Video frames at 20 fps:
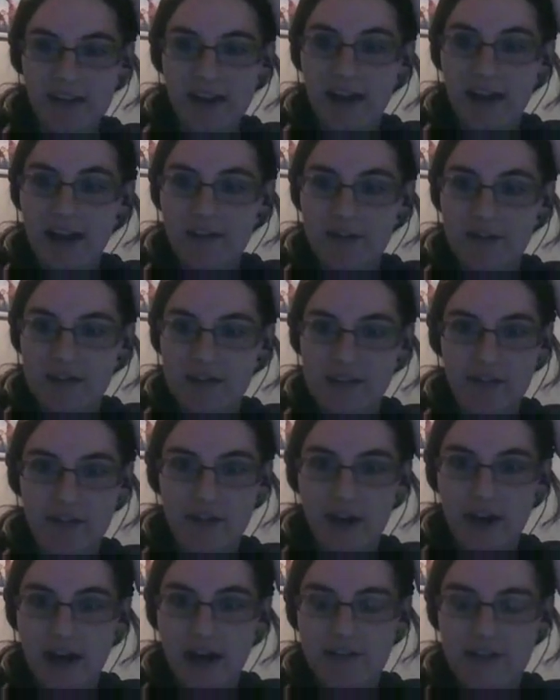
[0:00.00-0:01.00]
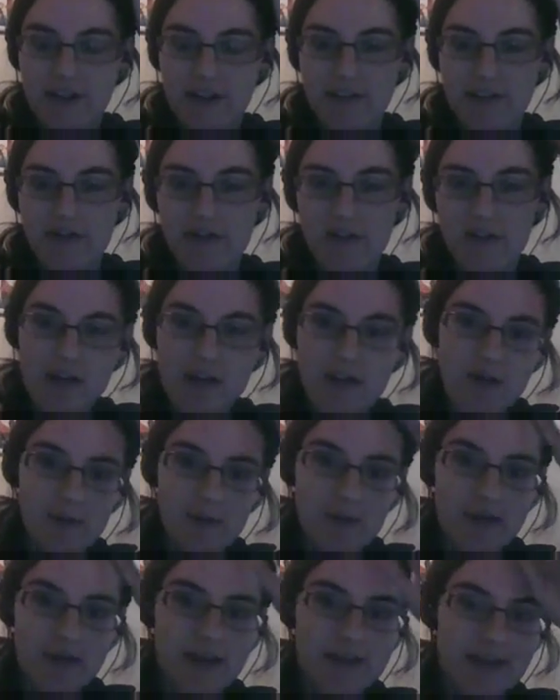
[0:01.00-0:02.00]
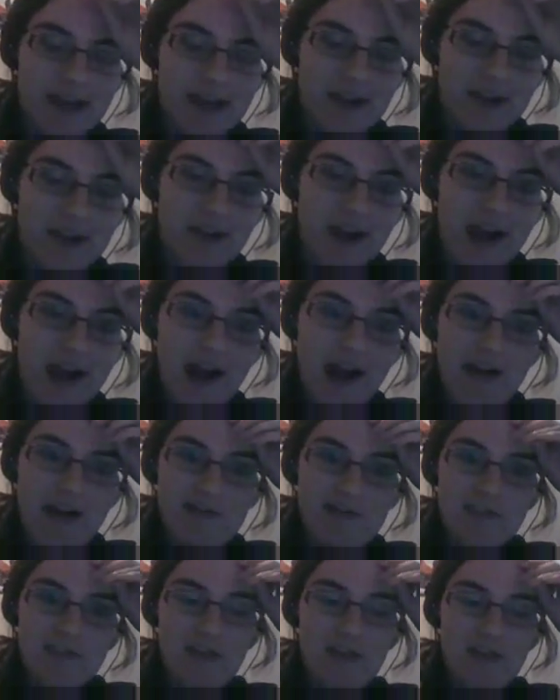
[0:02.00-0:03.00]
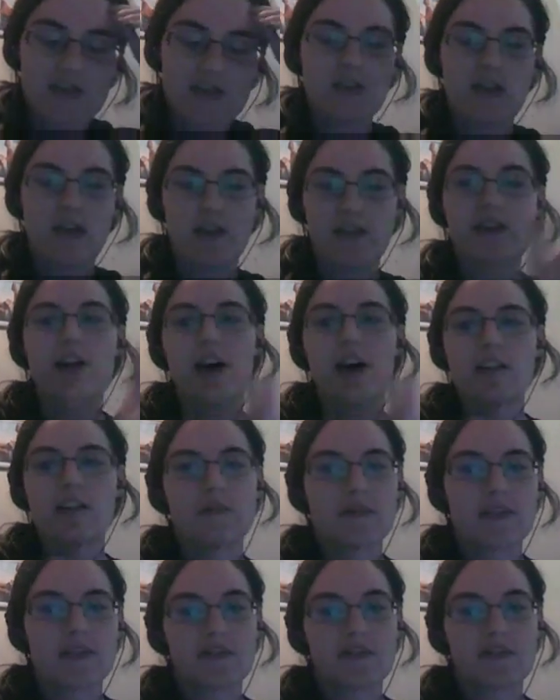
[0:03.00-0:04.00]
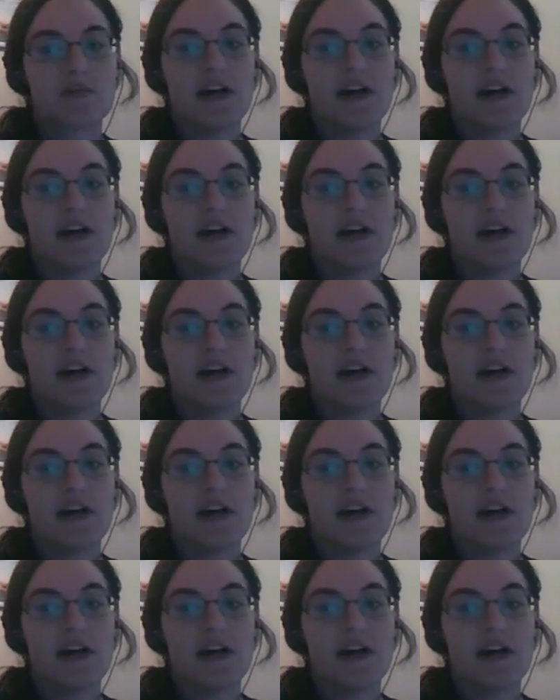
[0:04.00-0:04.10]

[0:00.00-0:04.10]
that I was going off of. But like that graph, there was other columns as